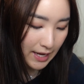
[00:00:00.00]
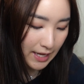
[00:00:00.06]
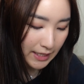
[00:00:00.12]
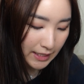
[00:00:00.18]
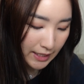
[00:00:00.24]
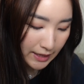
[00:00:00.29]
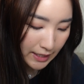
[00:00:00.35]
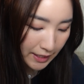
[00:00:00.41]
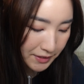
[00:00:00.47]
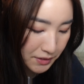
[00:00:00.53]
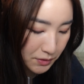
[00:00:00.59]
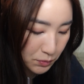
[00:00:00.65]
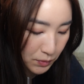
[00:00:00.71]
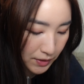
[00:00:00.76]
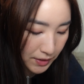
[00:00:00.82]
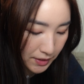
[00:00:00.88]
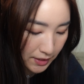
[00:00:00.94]
The next
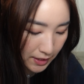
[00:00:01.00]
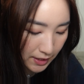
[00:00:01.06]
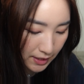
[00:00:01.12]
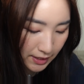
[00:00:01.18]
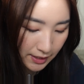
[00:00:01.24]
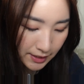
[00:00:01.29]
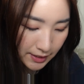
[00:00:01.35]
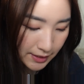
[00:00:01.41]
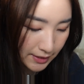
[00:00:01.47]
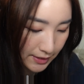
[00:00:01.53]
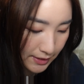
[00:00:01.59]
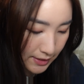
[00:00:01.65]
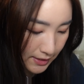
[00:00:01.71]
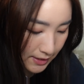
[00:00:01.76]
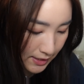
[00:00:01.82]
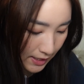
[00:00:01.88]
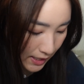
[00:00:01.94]
one
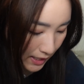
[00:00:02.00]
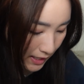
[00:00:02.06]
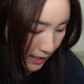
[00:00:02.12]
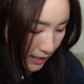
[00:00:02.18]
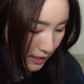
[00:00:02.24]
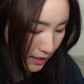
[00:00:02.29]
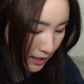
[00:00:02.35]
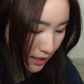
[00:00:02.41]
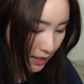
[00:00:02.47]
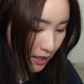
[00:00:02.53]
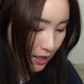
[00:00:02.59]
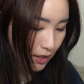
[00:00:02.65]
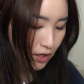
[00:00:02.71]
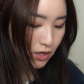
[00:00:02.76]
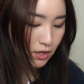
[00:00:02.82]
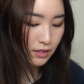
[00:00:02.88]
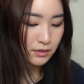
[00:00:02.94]
is a
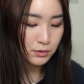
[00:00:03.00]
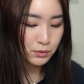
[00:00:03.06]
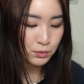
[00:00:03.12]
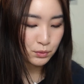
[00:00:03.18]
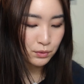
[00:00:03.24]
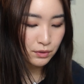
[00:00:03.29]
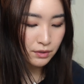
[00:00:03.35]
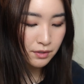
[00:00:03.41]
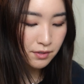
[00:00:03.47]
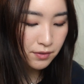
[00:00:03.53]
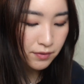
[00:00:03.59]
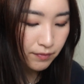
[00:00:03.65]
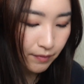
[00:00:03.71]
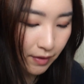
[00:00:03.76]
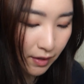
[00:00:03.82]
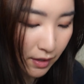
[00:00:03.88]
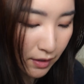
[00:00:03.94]
contour.
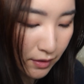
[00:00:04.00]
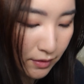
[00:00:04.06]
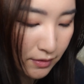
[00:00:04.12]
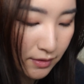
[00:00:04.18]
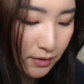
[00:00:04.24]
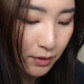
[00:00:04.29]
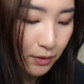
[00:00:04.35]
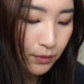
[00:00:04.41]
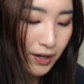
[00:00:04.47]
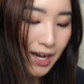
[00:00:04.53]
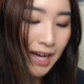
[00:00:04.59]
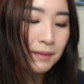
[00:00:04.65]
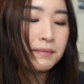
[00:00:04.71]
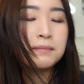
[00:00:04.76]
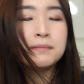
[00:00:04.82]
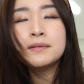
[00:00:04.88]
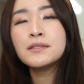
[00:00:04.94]
So
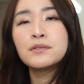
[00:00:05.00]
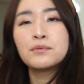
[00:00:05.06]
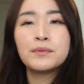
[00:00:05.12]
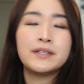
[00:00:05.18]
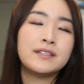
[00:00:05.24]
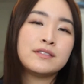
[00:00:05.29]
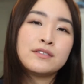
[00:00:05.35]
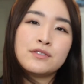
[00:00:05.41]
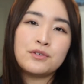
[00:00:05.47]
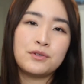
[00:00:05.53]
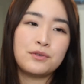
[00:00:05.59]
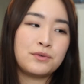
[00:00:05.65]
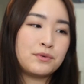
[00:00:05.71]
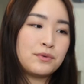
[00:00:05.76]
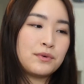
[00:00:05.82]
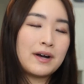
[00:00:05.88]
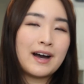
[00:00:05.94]
I'm in between
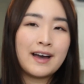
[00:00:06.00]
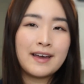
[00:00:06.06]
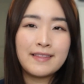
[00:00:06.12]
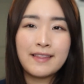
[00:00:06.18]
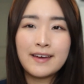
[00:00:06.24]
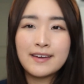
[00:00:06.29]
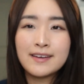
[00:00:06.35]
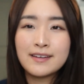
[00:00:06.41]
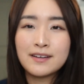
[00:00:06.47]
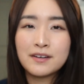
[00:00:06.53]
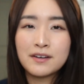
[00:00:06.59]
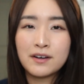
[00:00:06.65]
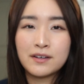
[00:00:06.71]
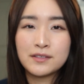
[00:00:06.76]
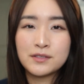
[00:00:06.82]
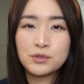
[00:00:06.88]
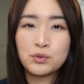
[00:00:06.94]
two. I like
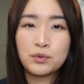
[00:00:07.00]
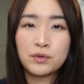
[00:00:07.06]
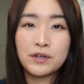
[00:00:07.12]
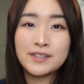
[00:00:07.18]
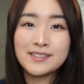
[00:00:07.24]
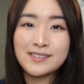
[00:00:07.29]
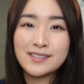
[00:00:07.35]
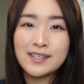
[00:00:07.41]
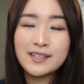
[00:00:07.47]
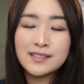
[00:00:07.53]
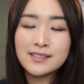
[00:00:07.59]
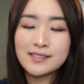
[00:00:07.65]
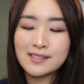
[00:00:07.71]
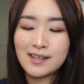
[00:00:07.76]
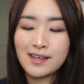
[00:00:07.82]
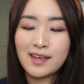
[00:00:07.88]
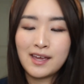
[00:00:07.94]
contour
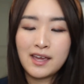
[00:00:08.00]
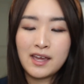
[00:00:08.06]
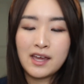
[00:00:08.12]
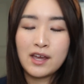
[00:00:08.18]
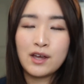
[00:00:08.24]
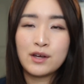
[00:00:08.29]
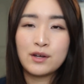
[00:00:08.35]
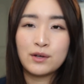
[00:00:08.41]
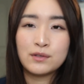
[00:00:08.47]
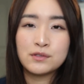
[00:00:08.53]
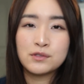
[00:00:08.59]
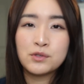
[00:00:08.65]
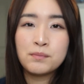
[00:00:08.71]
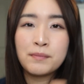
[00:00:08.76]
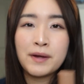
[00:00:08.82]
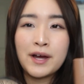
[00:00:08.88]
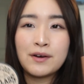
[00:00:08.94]
sticks and also
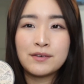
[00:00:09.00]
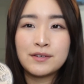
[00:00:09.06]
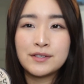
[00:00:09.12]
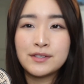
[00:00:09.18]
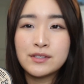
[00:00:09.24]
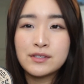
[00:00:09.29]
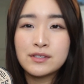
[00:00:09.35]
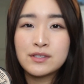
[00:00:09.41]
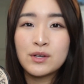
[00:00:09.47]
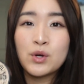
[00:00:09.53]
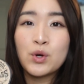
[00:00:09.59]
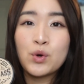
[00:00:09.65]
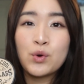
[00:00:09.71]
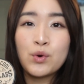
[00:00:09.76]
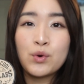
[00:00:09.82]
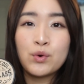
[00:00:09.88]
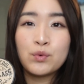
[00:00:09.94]
powders.
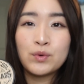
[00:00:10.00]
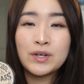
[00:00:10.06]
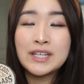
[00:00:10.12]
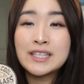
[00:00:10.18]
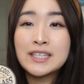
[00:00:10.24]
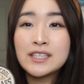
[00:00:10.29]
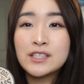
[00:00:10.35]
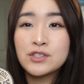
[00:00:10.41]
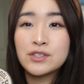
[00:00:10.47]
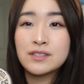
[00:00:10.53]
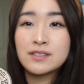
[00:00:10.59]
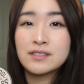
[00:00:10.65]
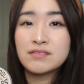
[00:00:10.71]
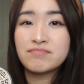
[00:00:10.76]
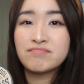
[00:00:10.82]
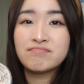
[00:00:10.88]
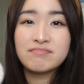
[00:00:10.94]
Really
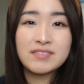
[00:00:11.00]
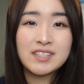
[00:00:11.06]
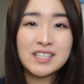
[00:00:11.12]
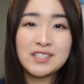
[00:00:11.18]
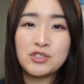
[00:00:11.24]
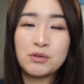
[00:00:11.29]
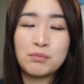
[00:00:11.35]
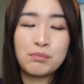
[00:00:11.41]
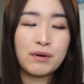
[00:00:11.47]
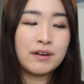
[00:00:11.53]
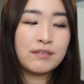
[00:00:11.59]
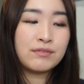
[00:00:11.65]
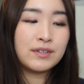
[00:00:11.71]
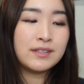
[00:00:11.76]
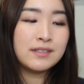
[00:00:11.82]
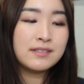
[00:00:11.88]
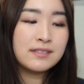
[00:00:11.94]
just is your
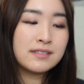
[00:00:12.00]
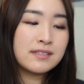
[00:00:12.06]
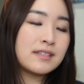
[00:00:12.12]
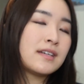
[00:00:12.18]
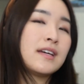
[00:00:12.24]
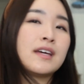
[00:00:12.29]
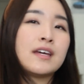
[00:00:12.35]
preference.